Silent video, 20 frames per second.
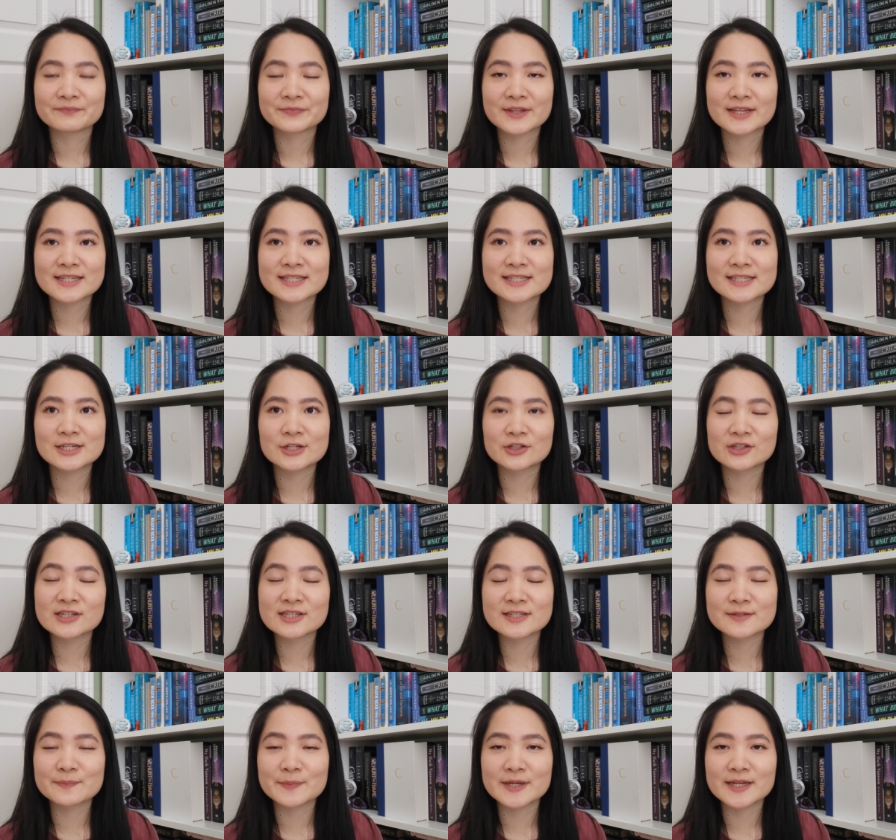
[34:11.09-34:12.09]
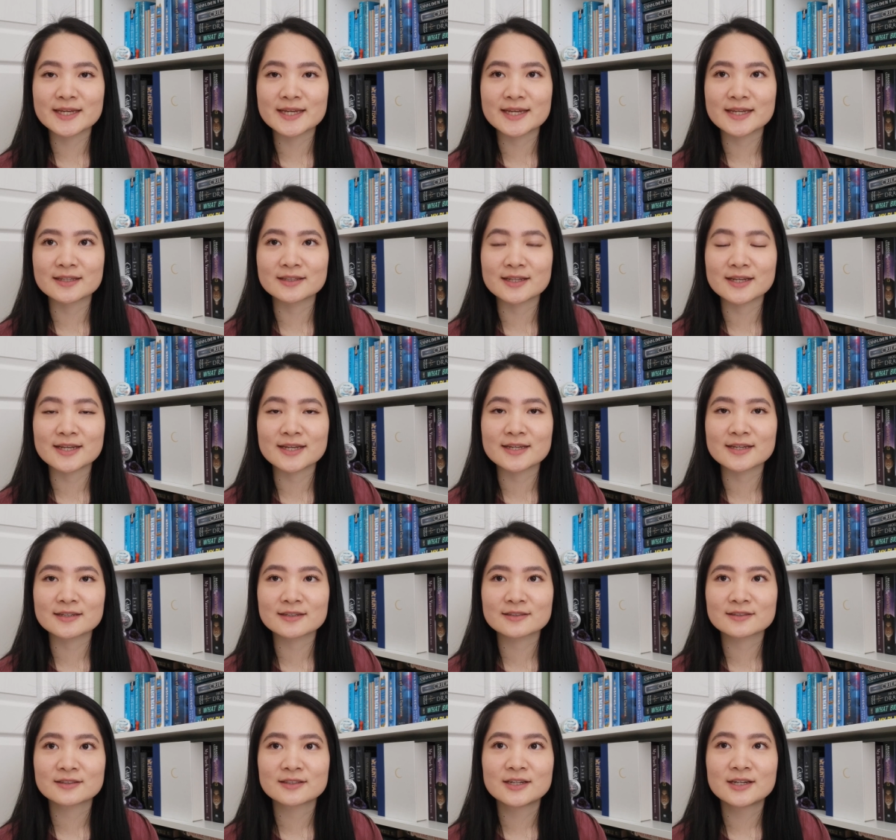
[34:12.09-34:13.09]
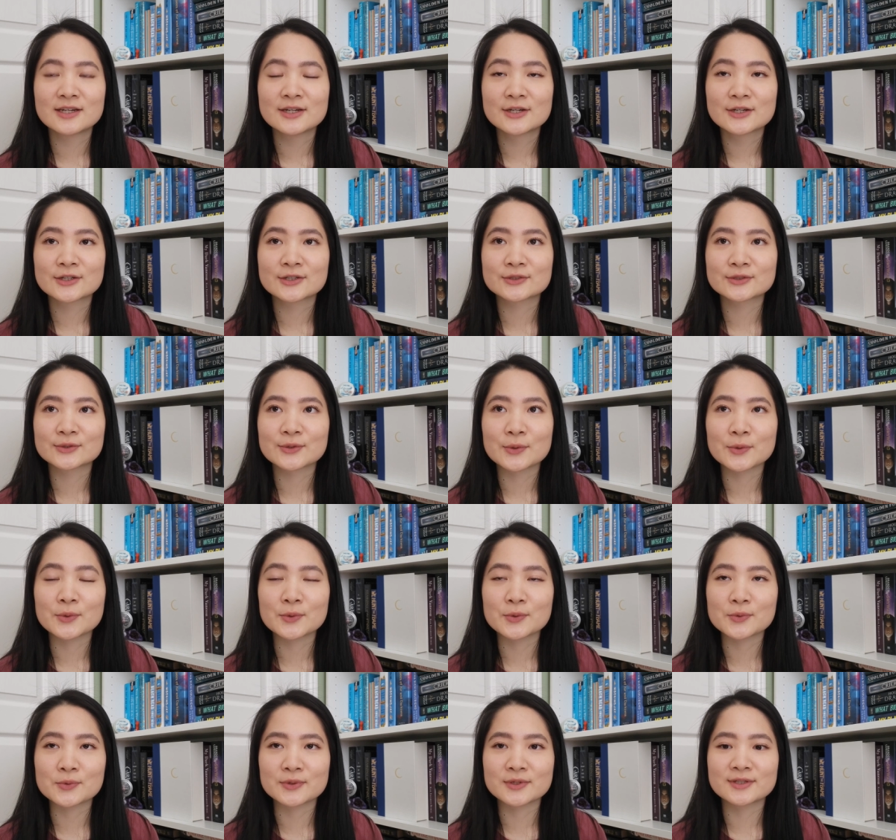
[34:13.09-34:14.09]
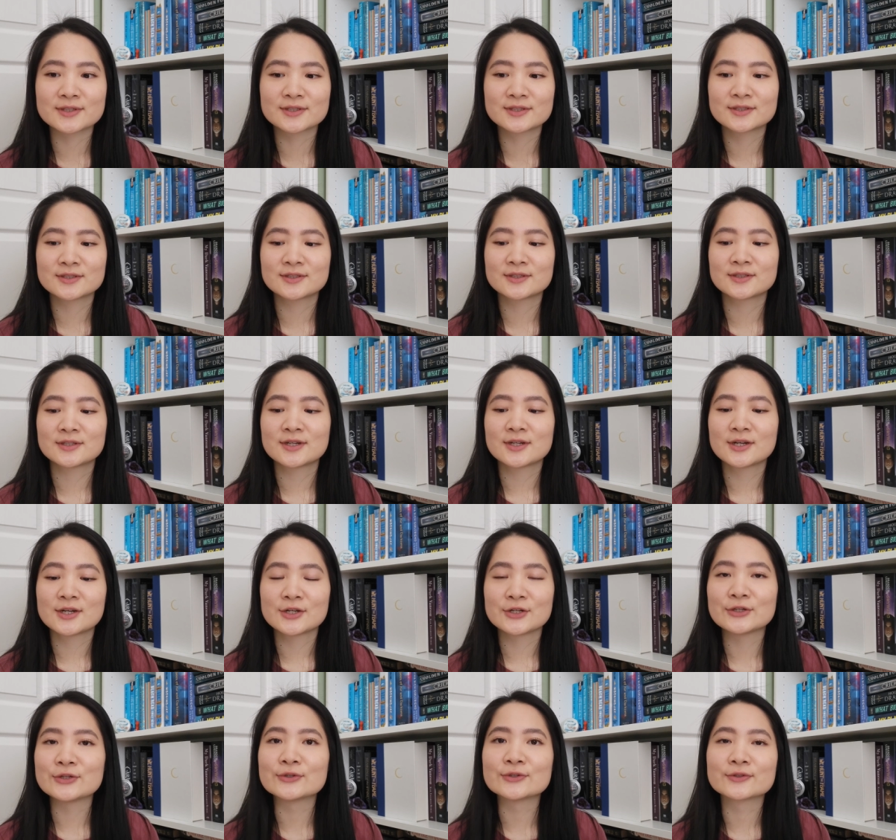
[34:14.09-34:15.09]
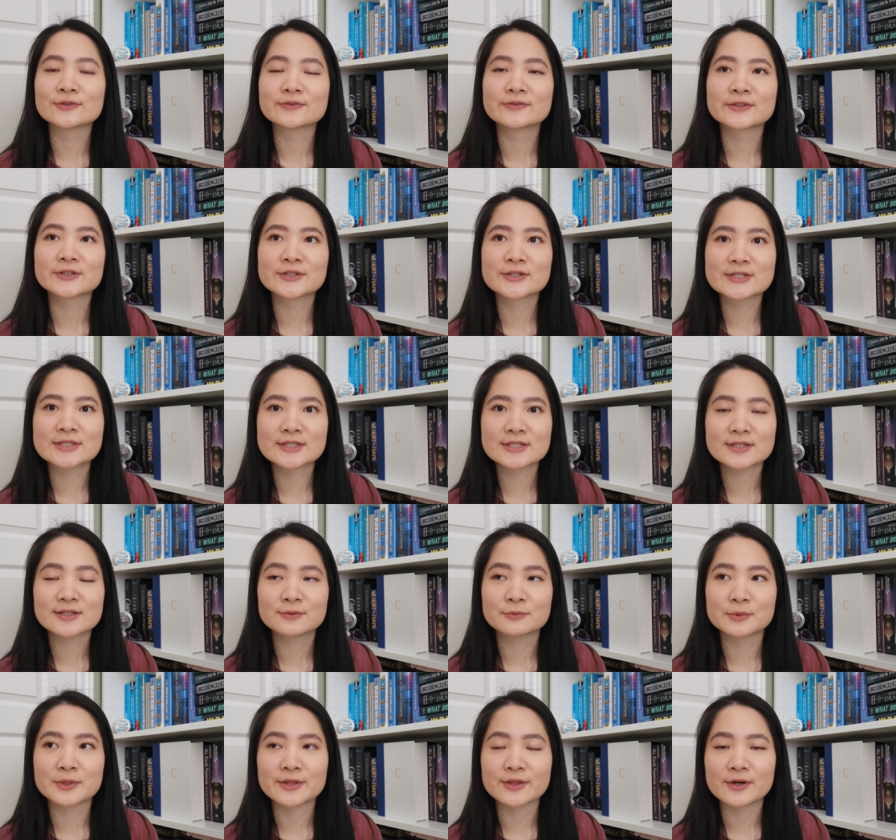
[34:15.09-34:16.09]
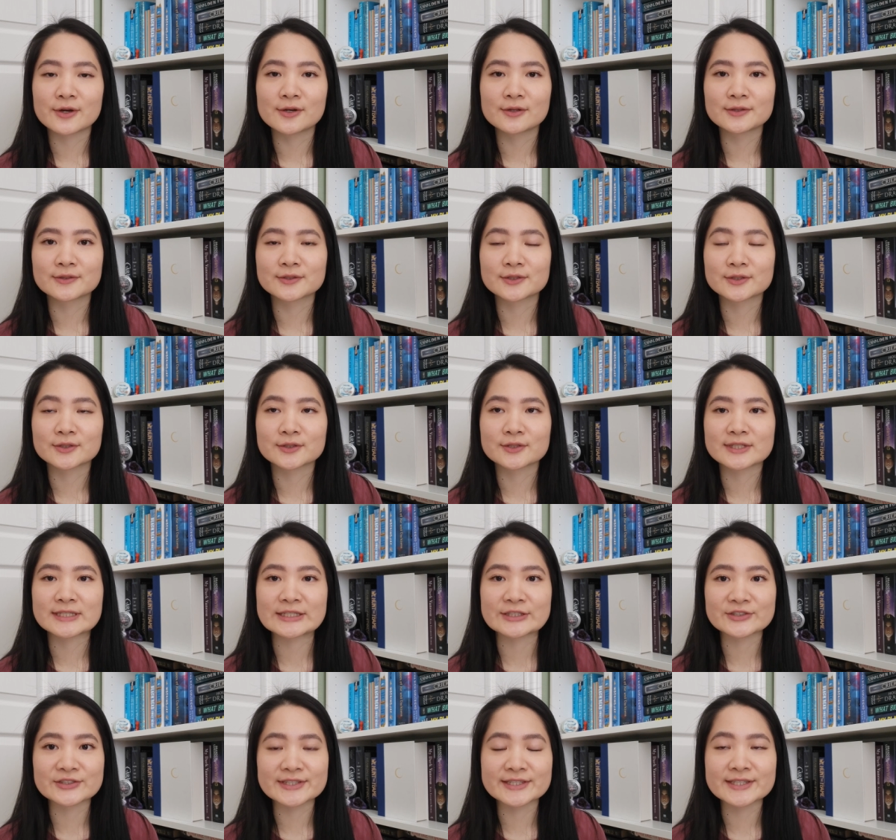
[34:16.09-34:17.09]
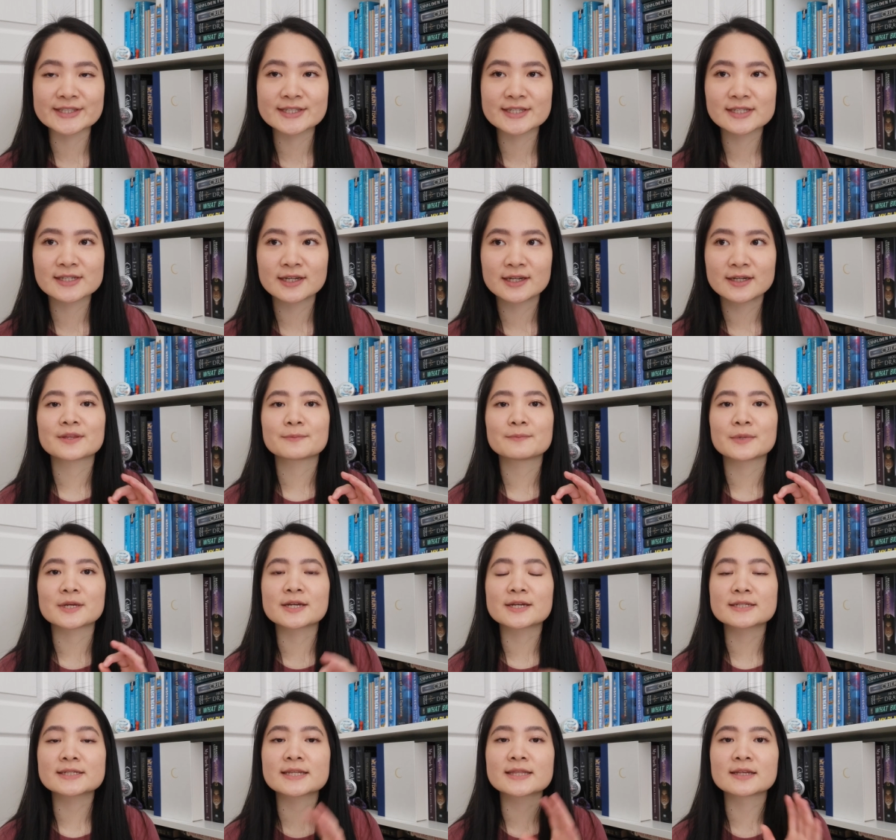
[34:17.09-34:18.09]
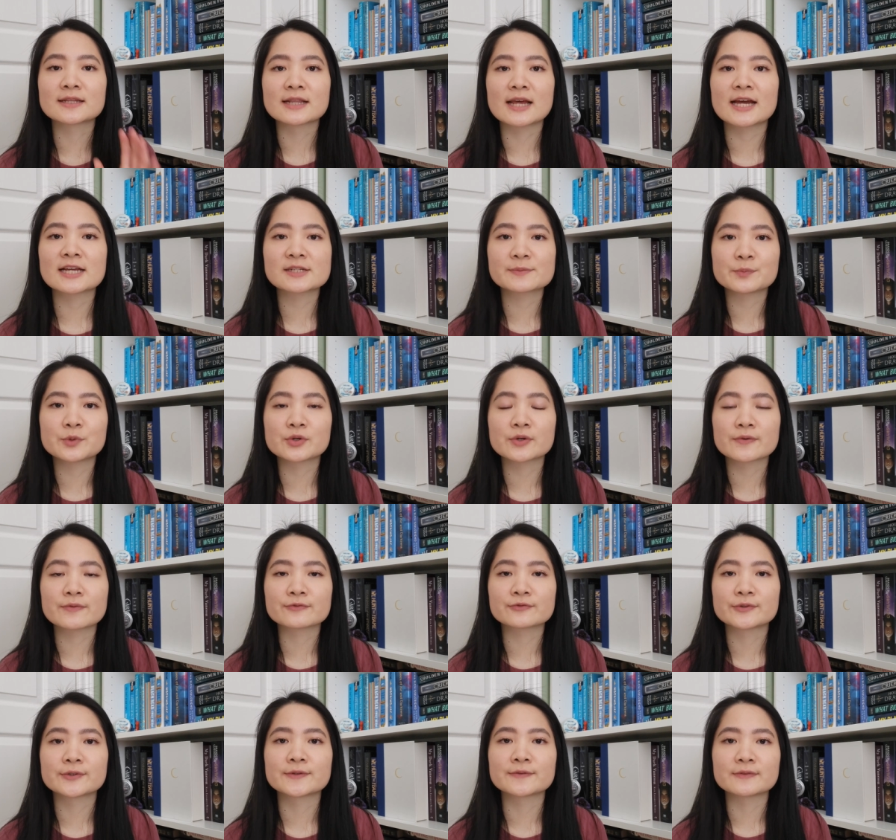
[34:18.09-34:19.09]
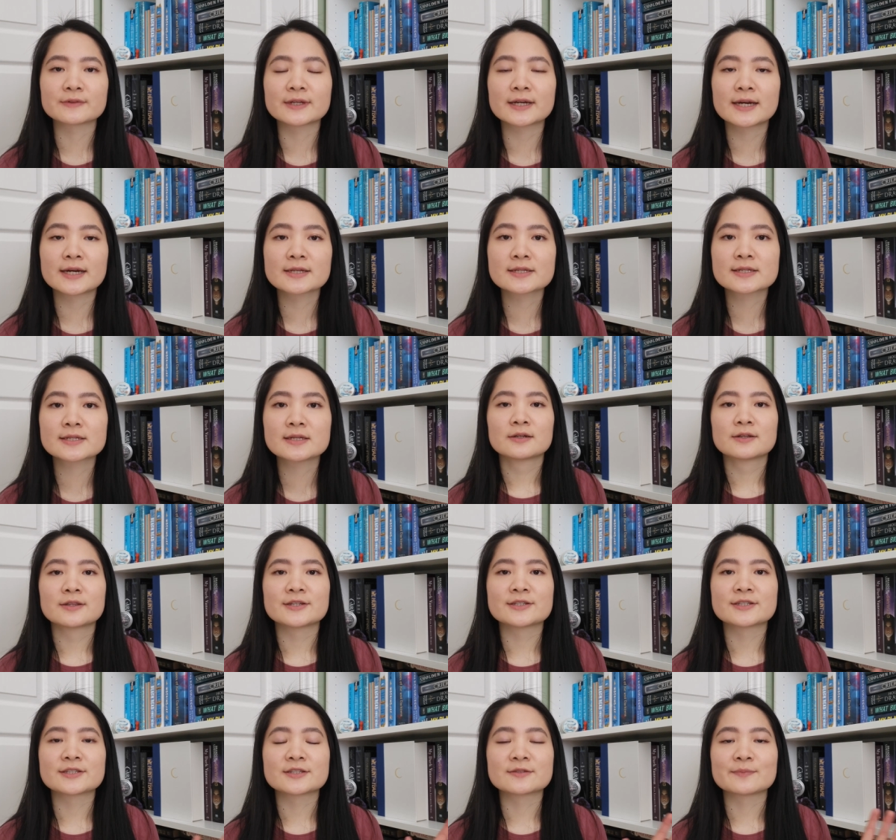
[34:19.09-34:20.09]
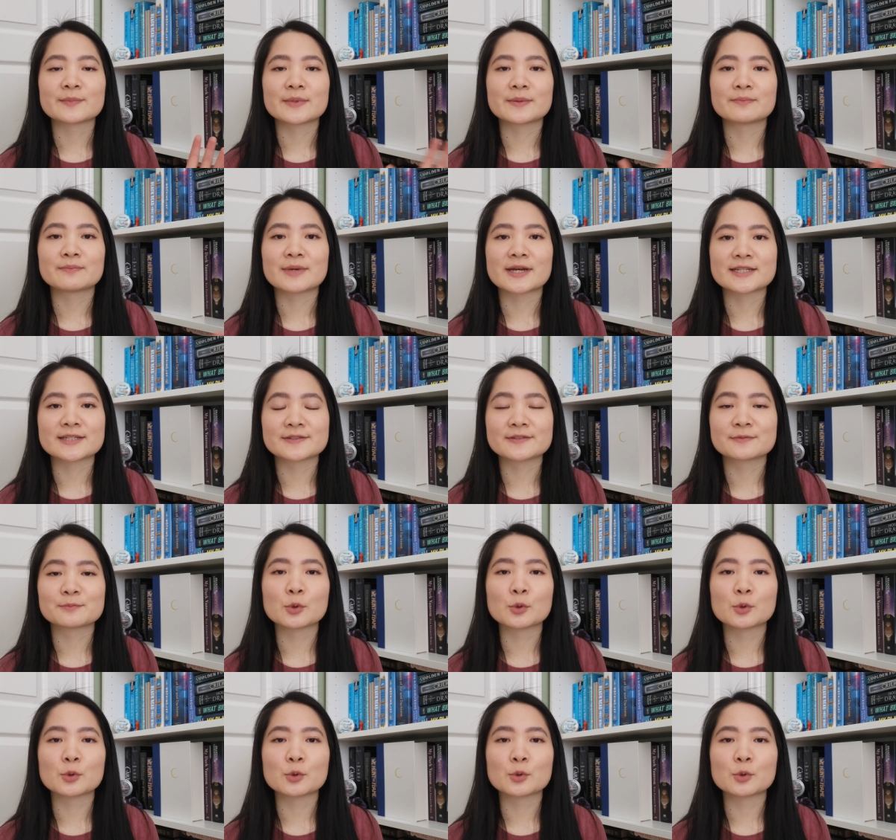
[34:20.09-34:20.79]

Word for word: Sarah's making like her own universe with all her series. Because in the last book of Throne of Glass, this is a massive